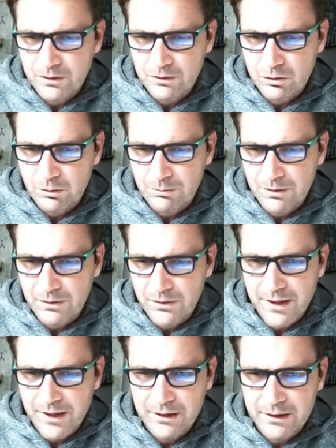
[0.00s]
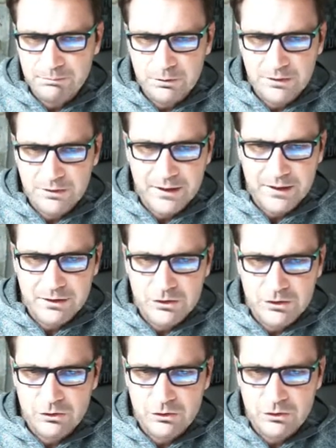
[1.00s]
copy that, put that
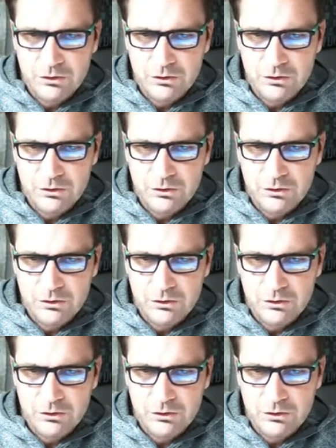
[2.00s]
into your.